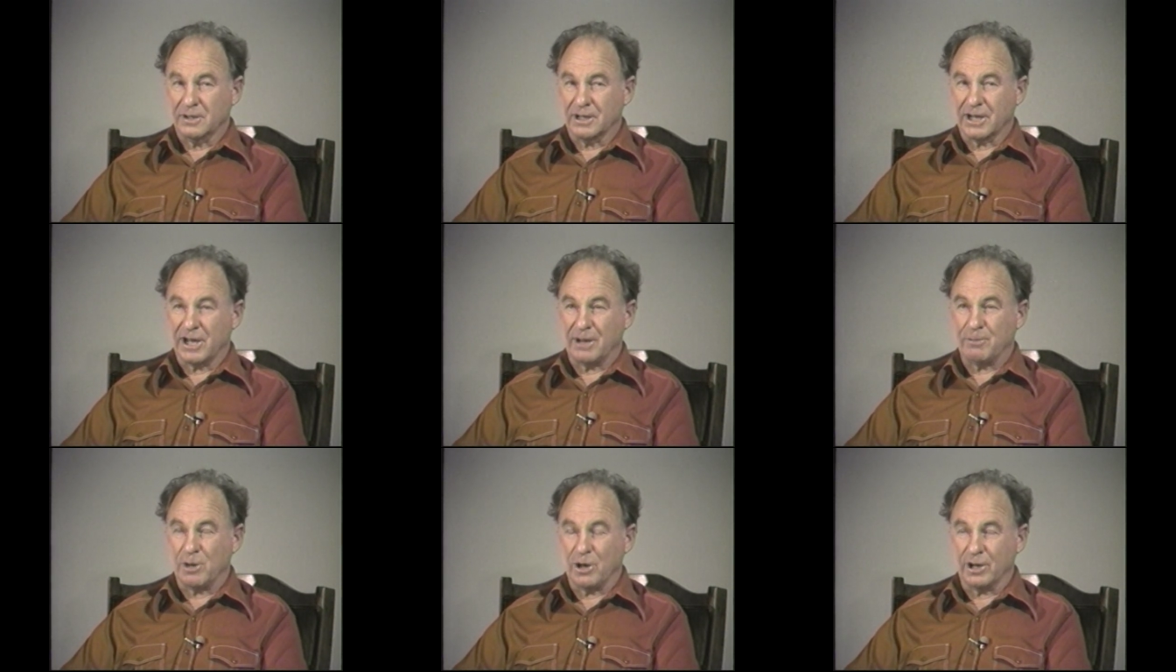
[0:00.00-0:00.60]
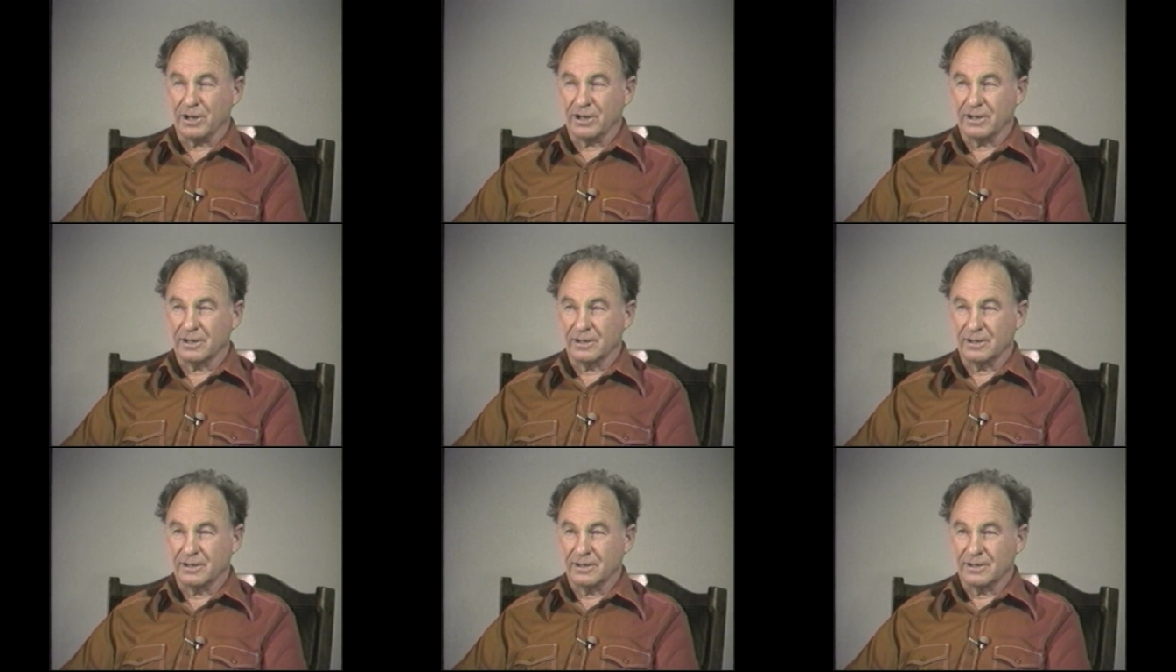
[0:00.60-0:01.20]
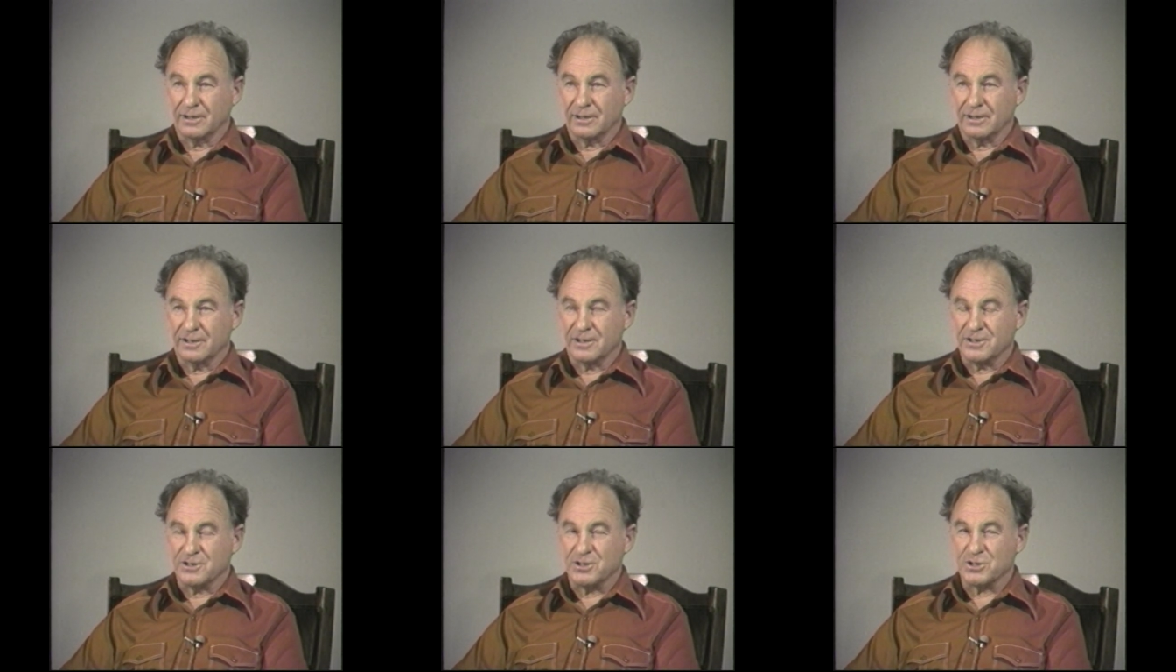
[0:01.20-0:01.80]
Come on.
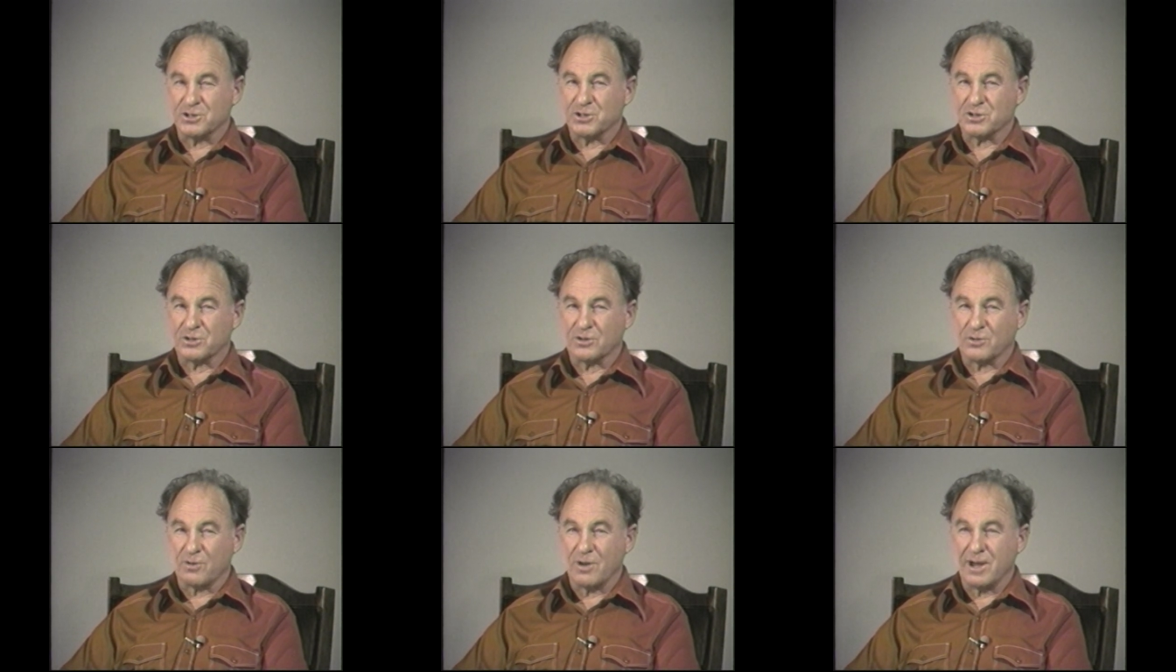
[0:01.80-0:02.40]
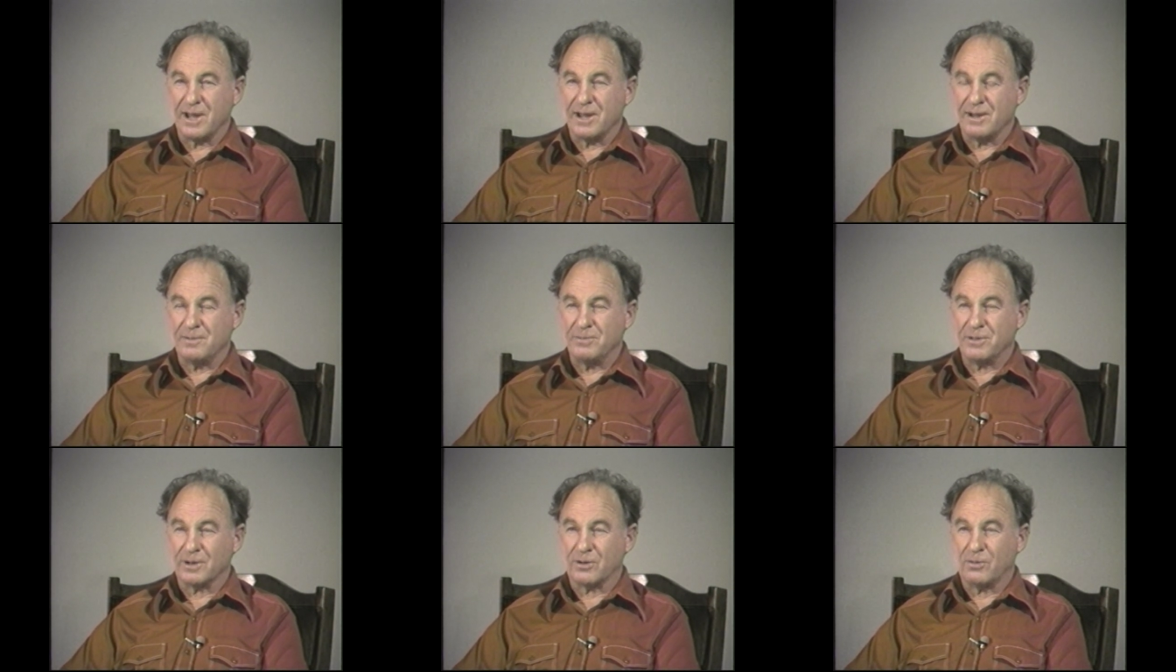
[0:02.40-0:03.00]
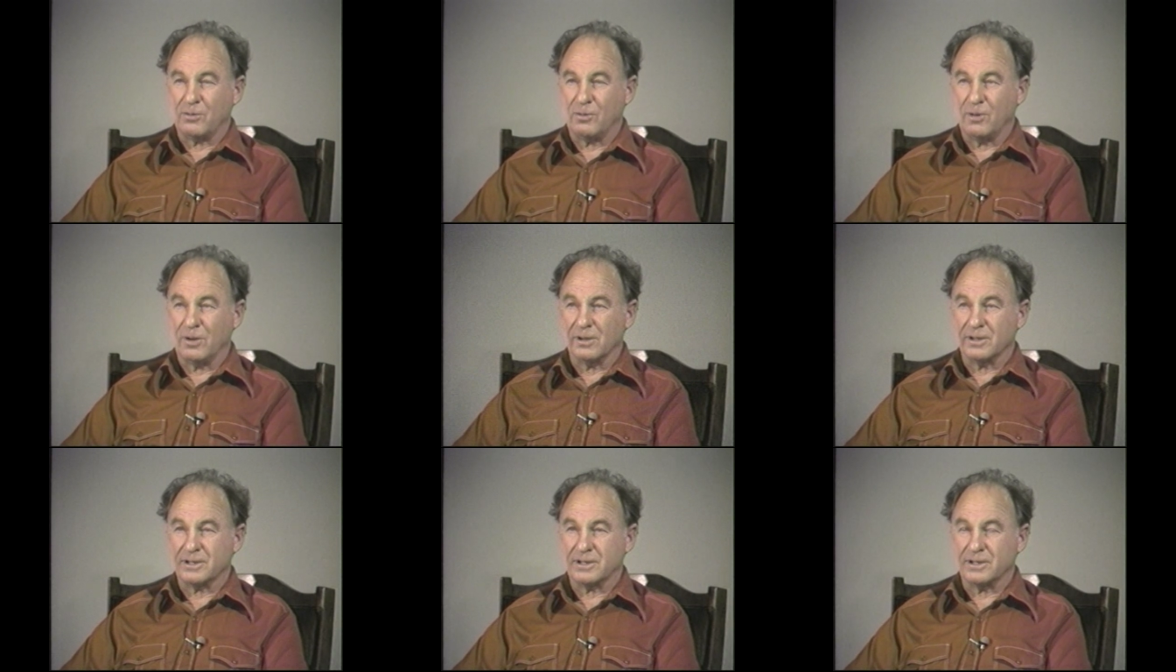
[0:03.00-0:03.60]
Describe the
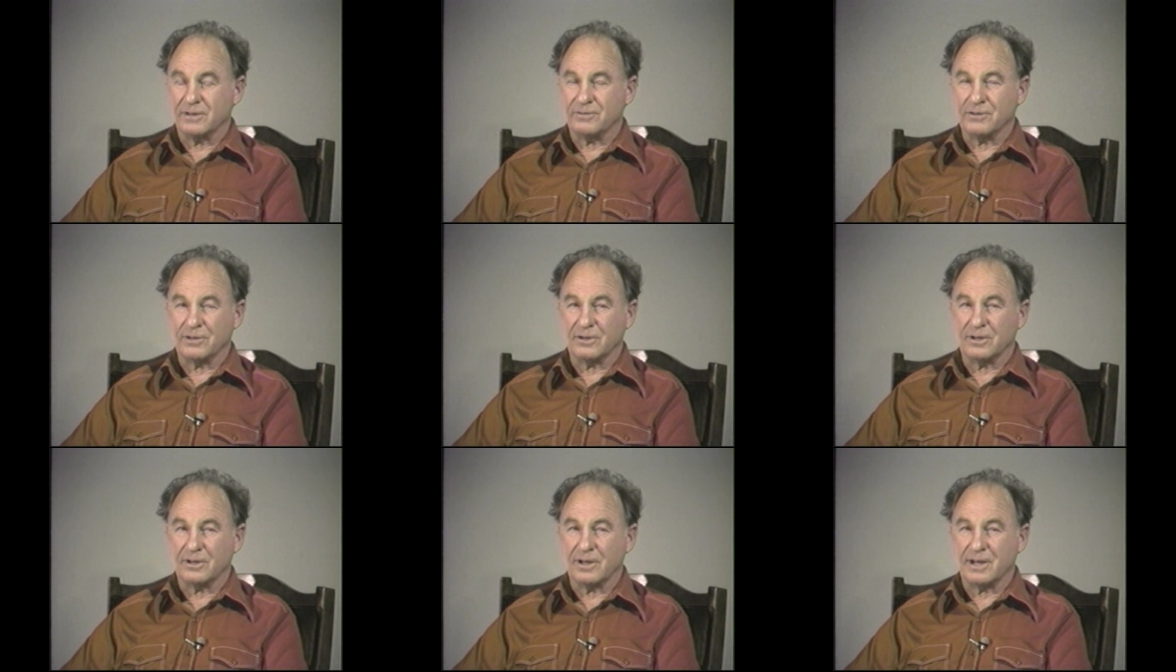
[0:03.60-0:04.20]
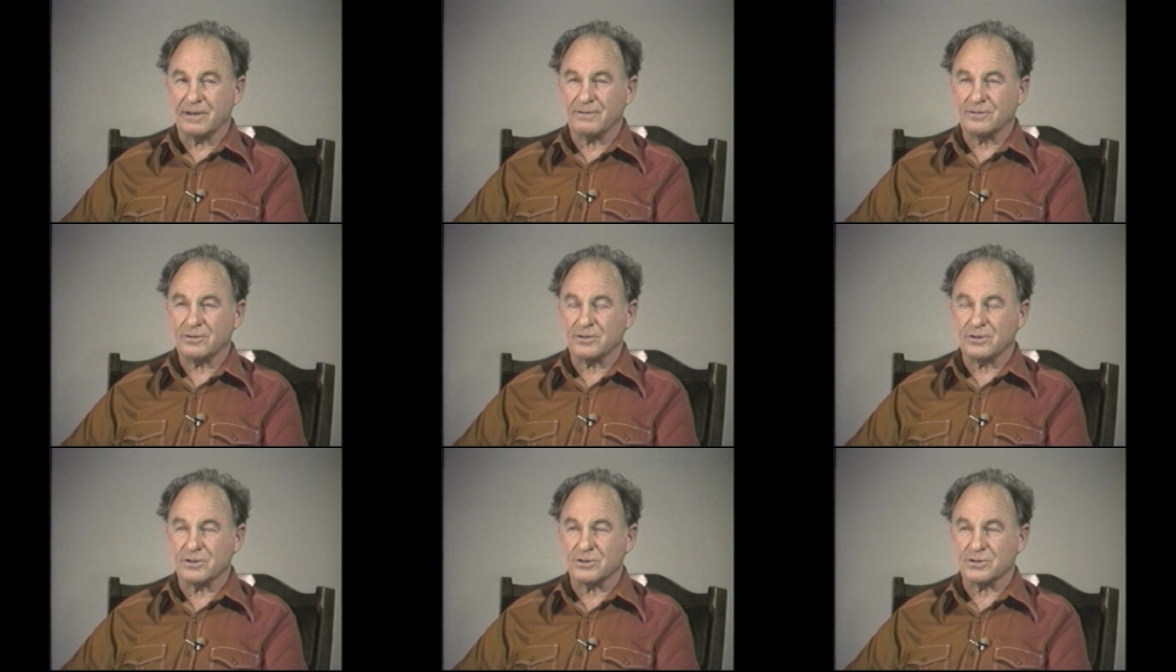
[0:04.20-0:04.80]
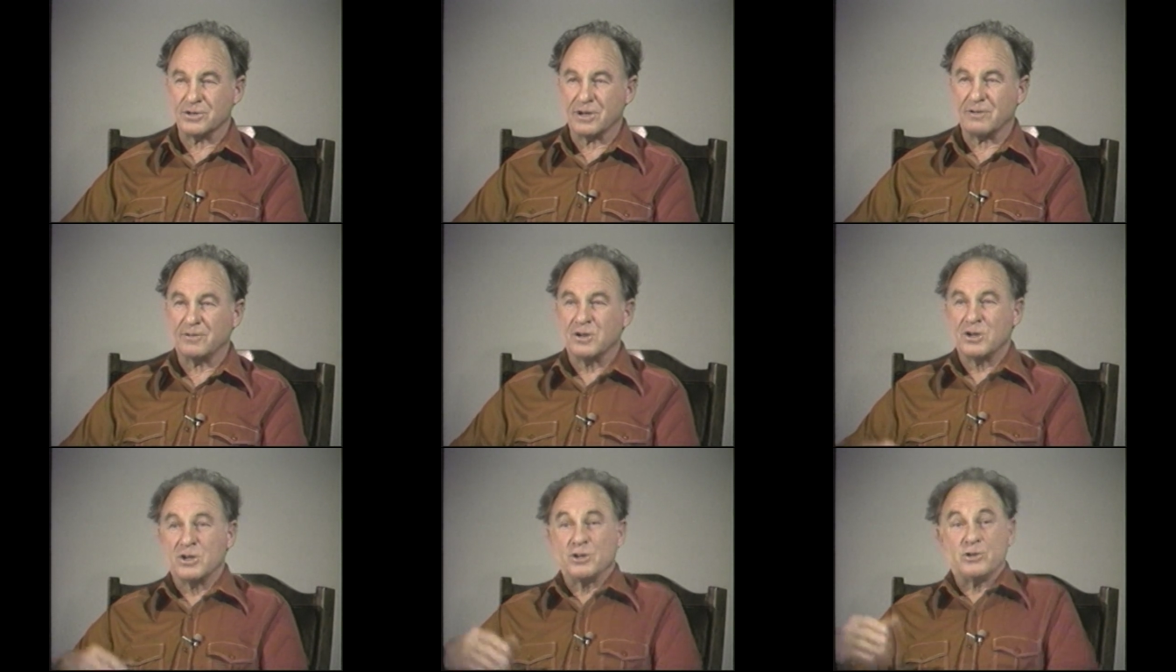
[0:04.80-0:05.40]
quality of your life to yourself.
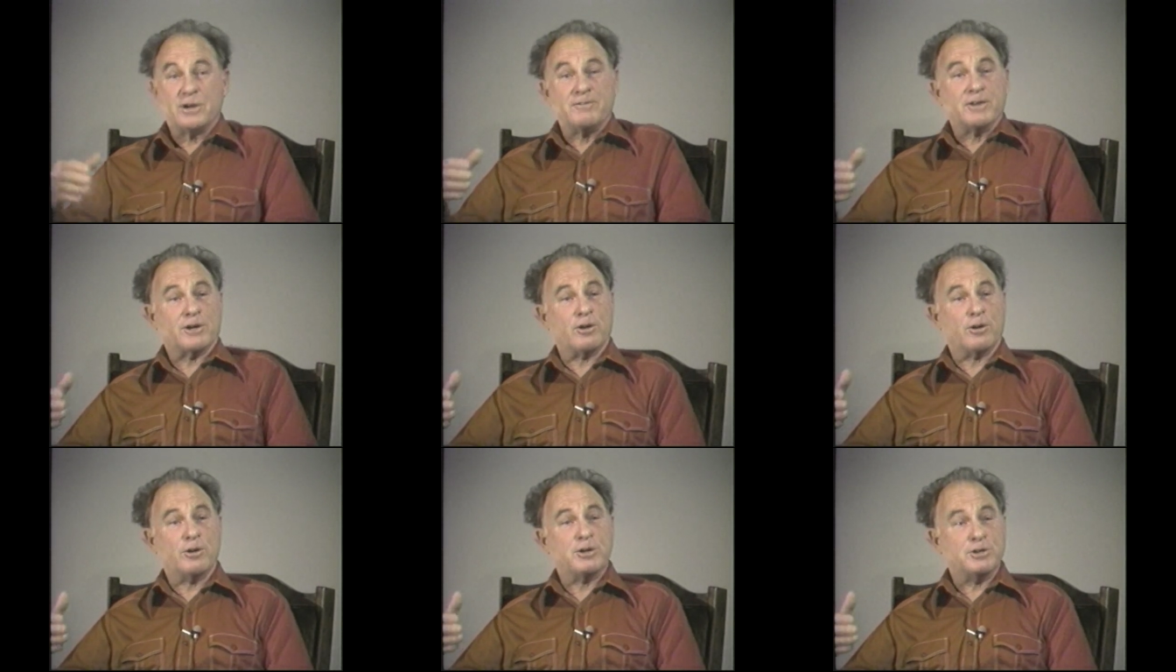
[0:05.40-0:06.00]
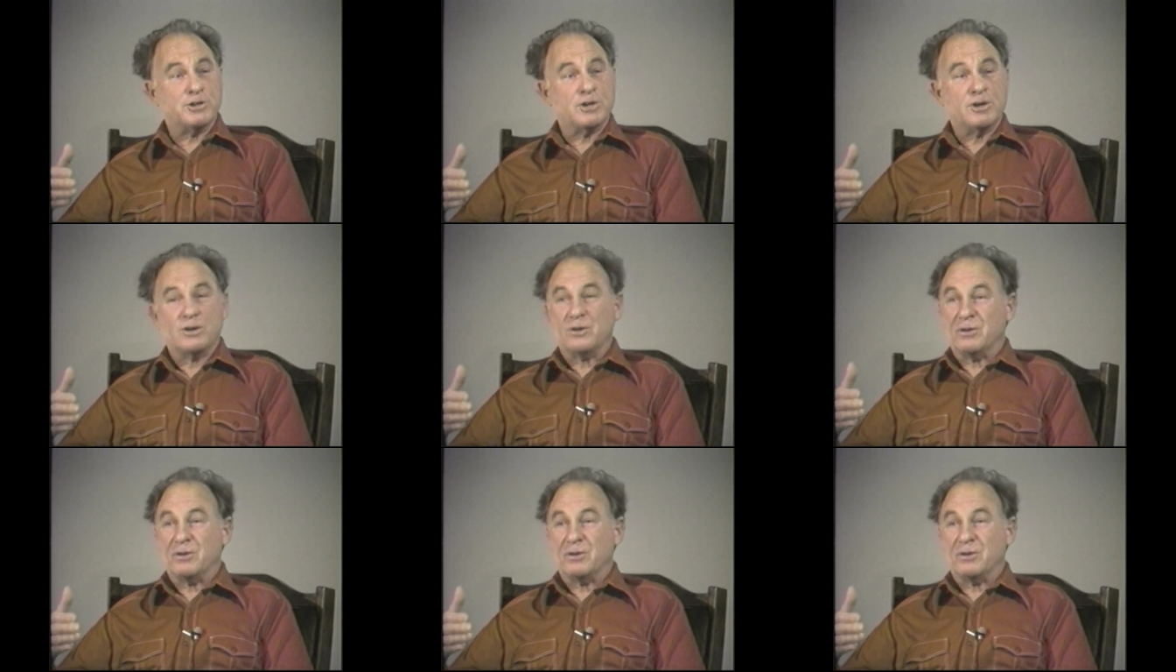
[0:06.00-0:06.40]
Do you have the courage?